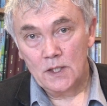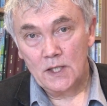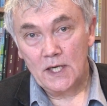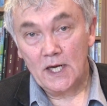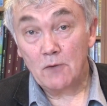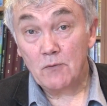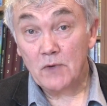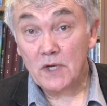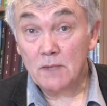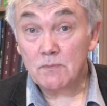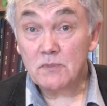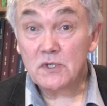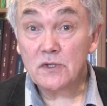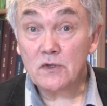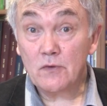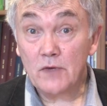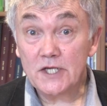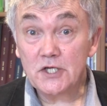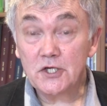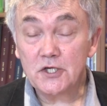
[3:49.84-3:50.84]
Now we come to the
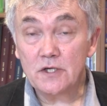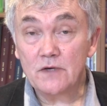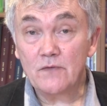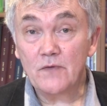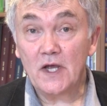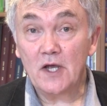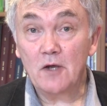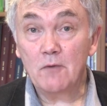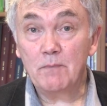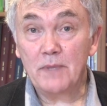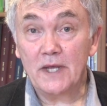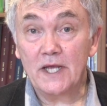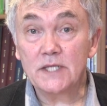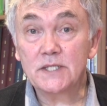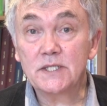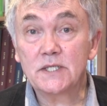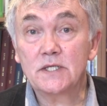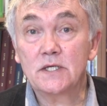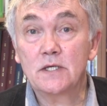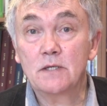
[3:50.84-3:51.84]
question of how
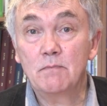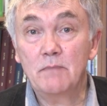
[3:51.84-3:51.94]
best